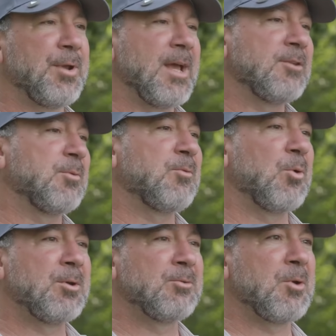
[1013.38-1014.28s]
days before
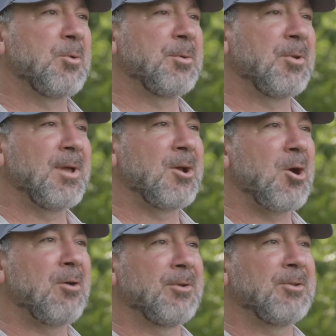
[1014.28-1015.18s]
he was going to play
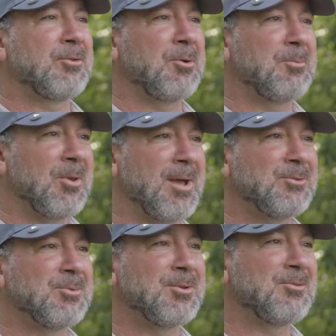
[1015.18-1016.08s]
golf at a certain place
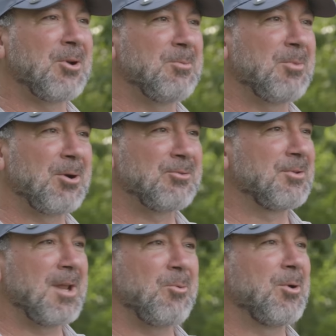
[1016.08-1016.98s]
with a certain
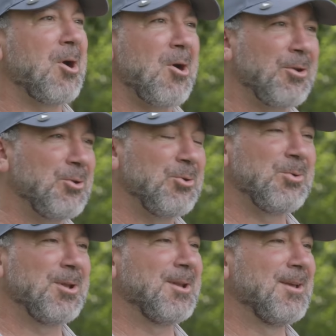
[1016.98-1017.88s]
person that we all knew,
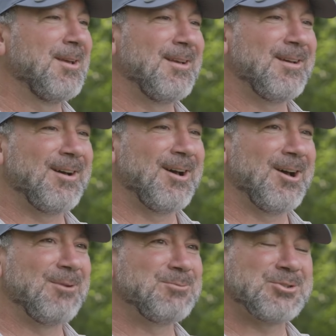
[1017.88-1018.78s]

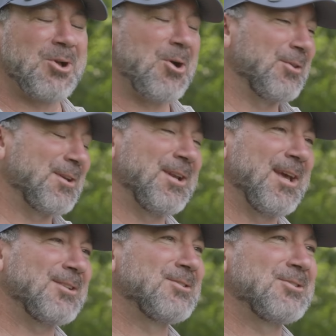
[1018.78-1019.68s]
and just all the
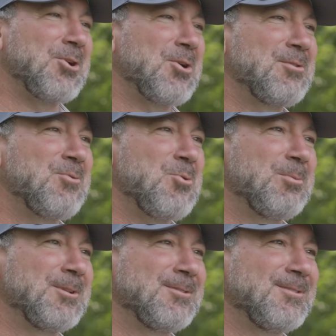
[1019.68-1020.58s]
connections started forming.